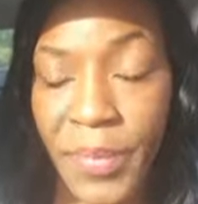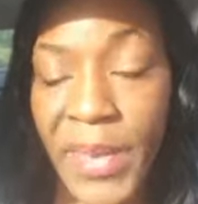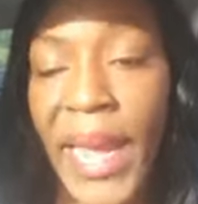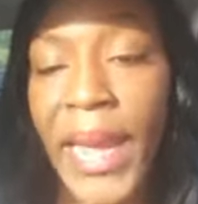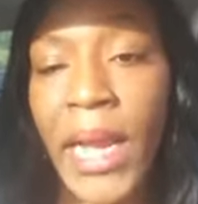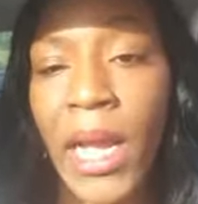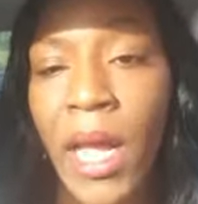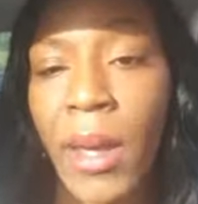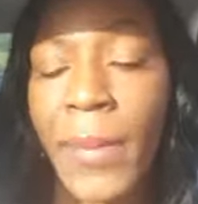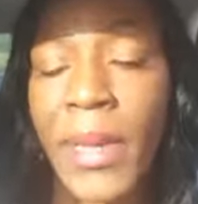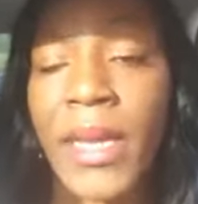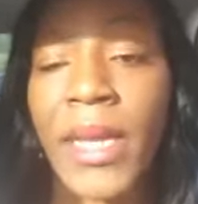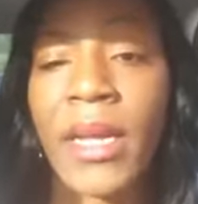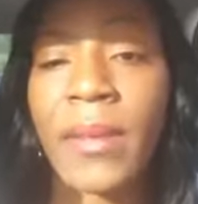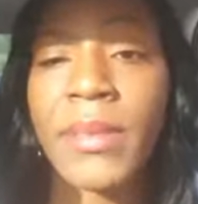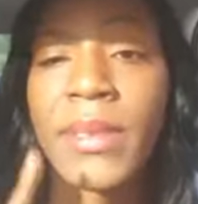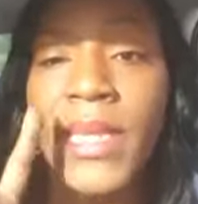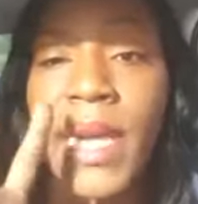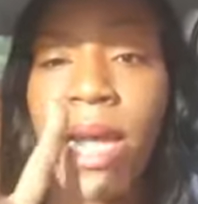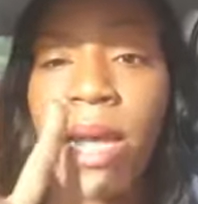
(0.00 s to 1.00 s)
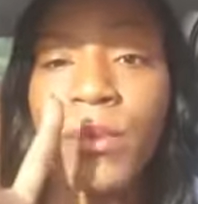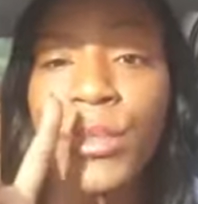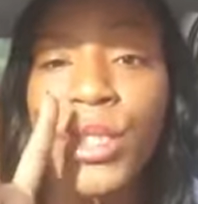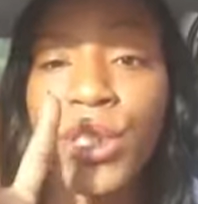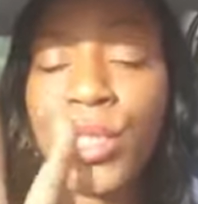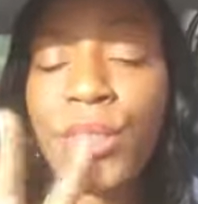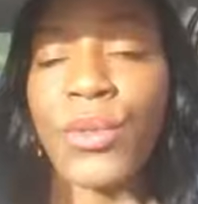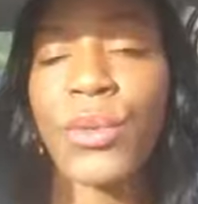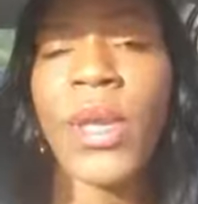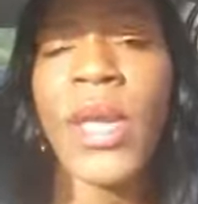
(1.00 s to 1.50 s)
they're coming up times
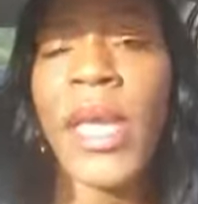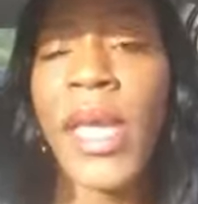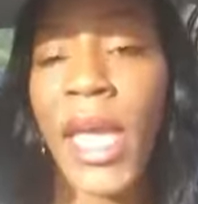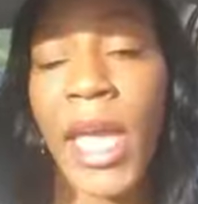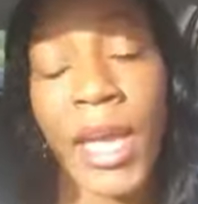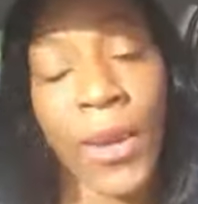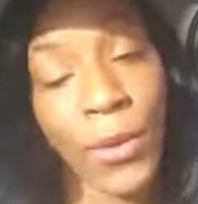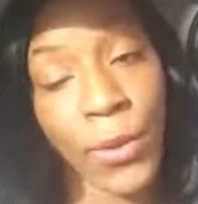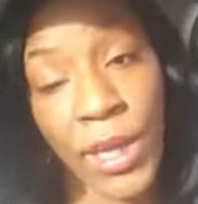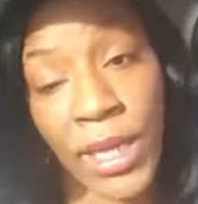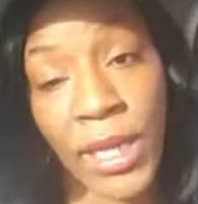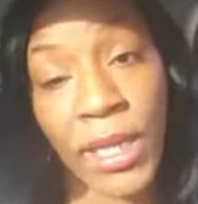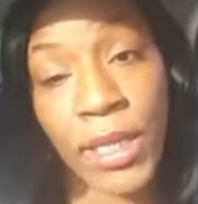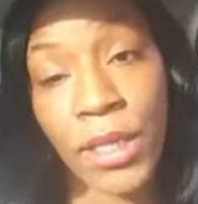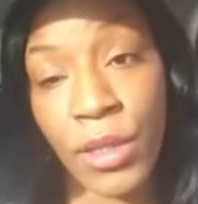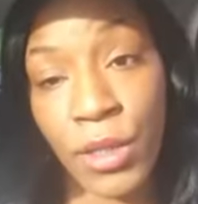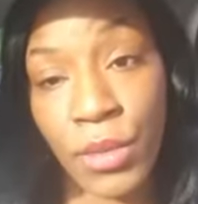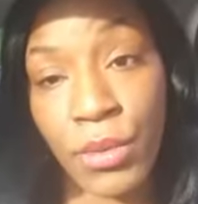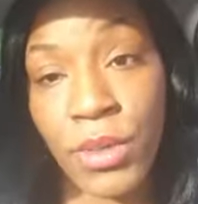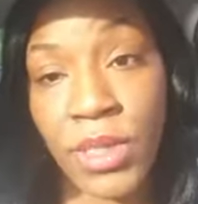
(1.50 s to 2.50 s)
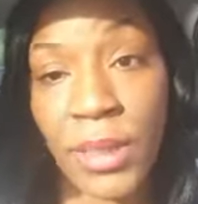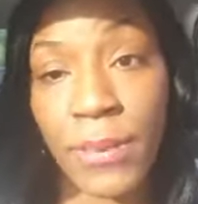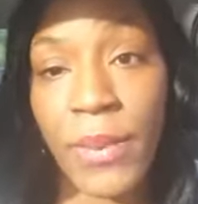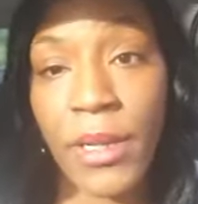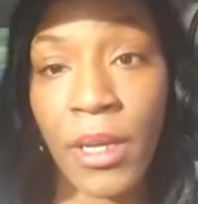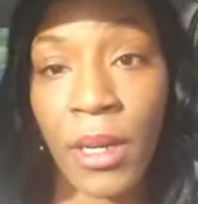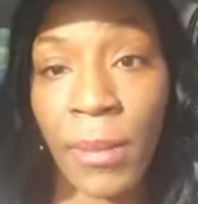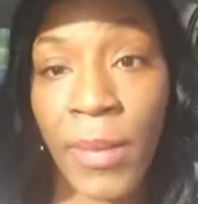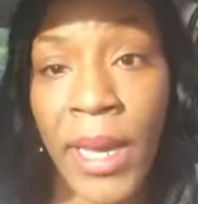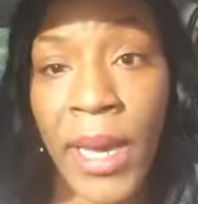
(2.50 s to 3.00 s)
two and we need to do
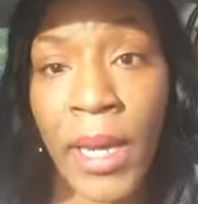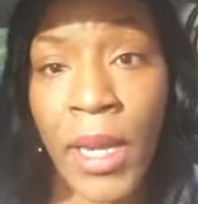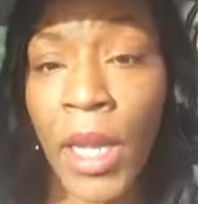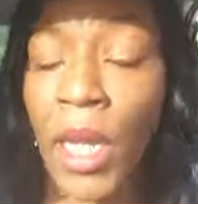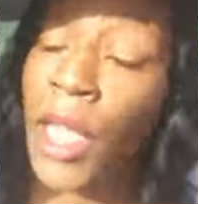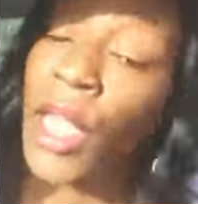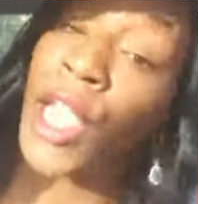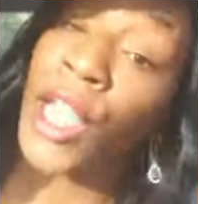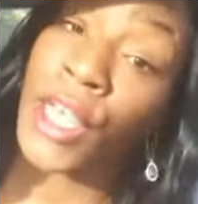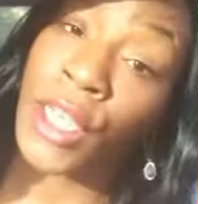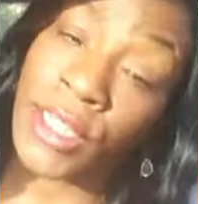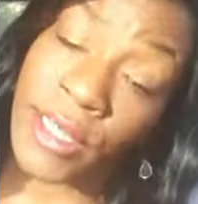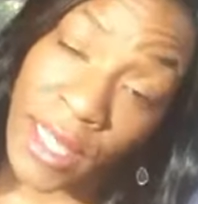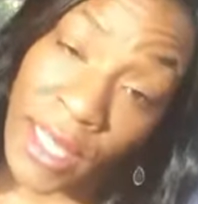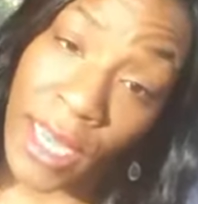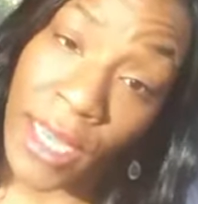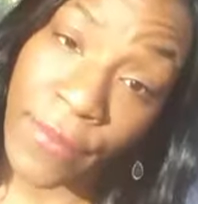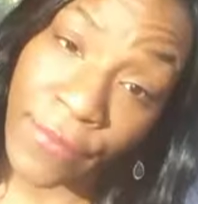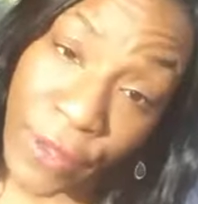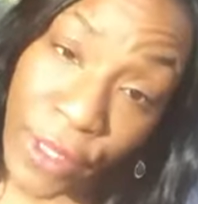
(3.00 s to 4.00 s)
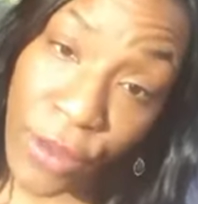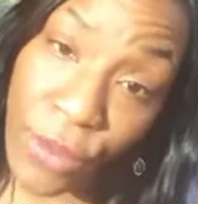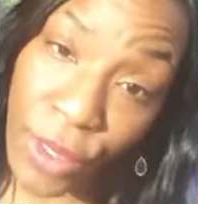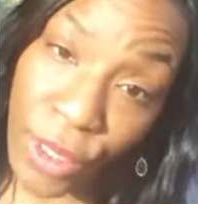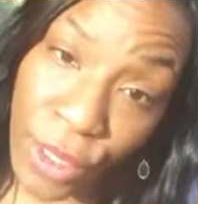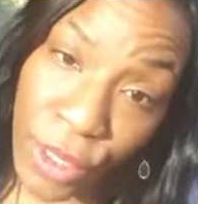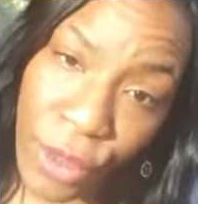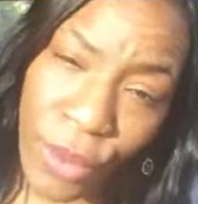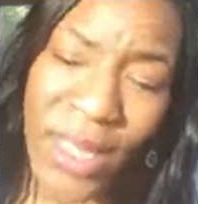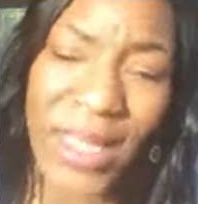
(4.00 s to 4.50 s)
something about it and the thing for you
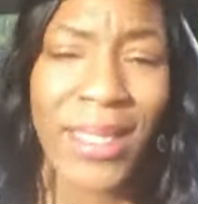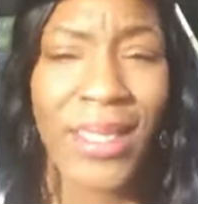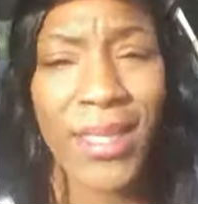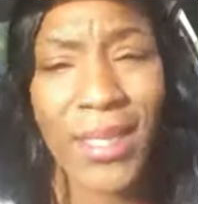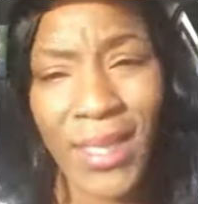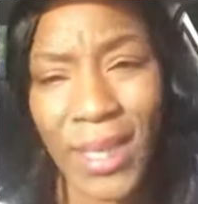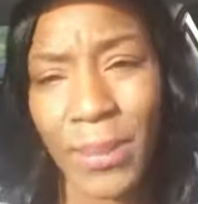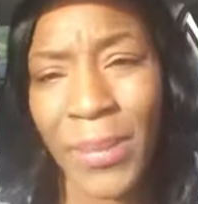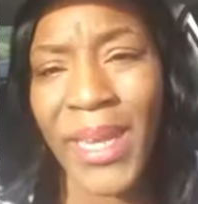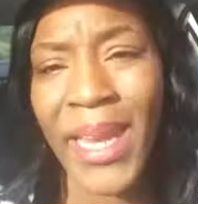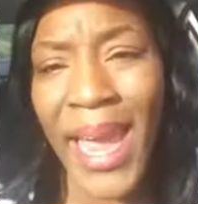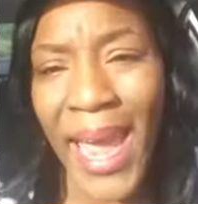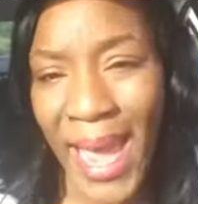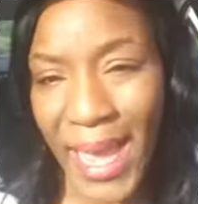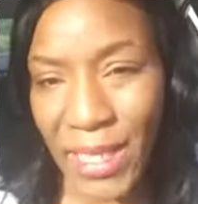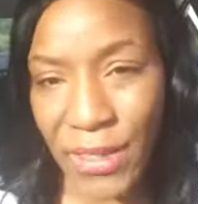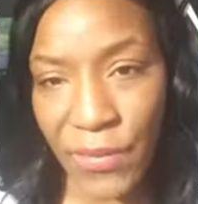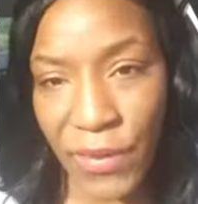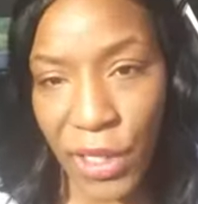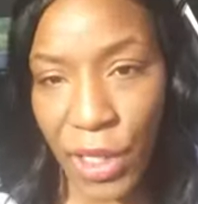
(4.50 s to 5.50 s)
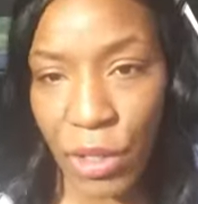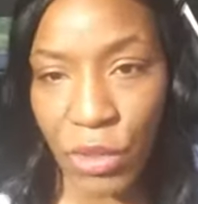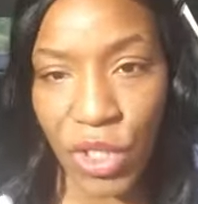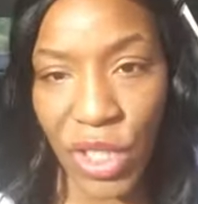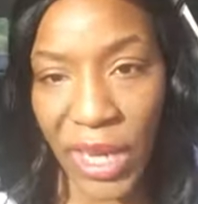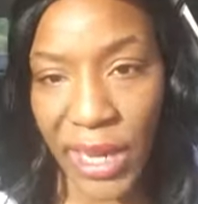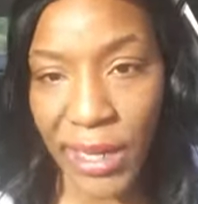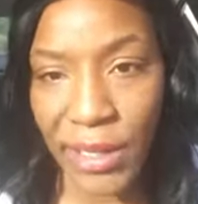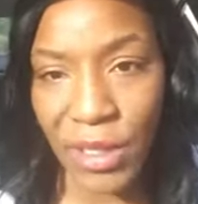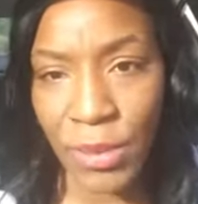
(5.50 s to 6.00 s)
to do is to simply ask for your
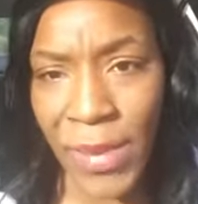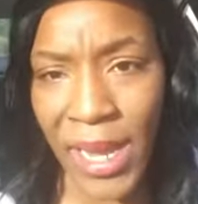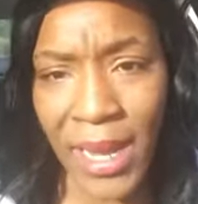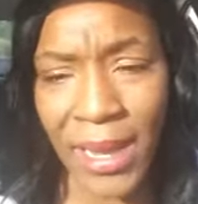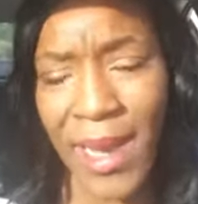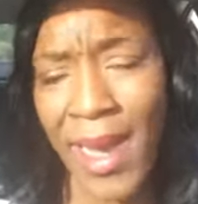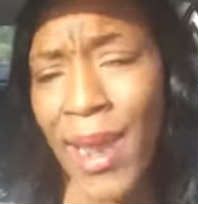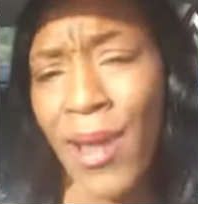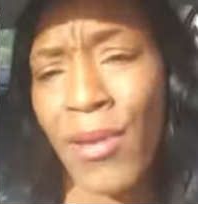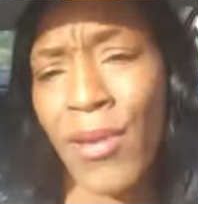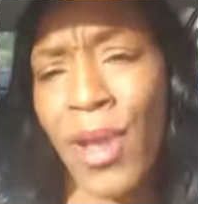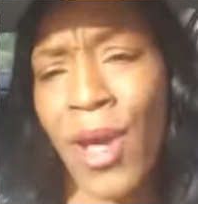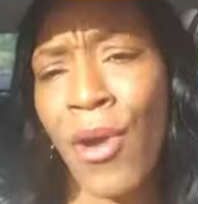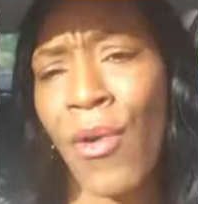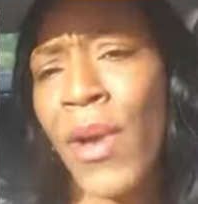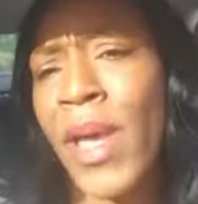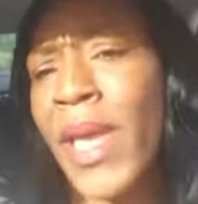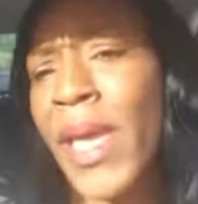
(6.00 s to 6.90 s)
change back i don't know